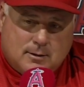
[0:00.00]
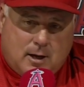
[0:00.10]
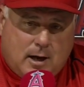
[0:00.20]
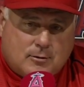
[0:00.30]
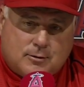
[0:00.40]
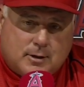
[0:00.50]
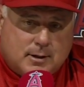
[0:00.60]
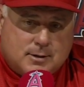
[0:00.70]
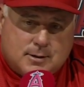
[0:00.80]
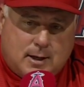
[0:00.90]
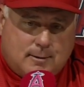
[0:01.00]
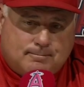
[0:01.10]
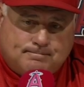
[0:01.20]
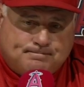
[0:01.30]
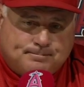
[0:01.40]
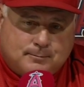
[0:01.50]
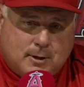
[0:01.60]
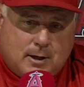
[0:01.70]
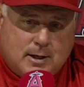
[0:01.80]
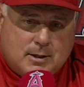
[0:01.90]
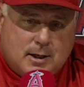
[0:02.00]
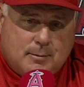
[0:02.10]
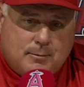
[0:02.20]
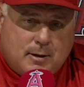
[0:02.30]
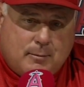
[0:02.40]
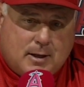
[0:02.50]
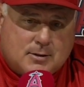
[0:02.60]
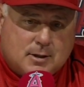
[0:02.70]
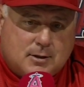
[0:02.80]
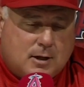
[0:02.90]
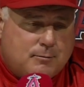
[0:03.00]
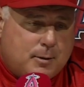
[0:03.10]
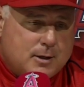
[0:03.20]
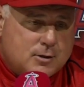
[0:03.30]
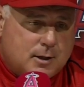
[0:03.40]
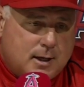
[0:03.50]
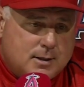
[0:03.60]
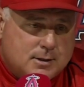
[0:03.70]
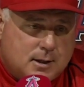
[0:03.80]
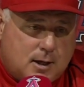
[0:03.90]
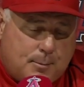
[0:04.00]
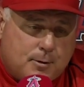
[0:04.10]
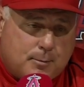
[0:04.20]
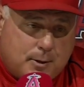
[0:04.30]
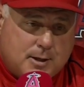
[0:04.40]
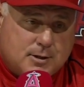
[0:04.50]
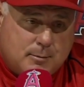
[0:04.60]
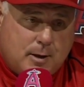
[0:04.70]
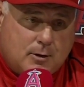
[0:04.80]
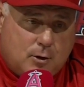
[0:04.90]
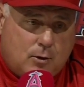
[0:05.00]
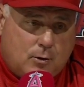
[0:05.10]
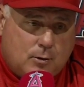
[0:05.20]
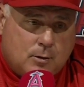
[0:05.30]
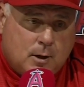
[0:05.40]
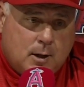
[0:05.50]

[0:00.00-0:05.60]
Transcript: Now Andrelton is, um, you know, he, he, he makes uh, tough plays look easy, and a couple of plays he made in the hole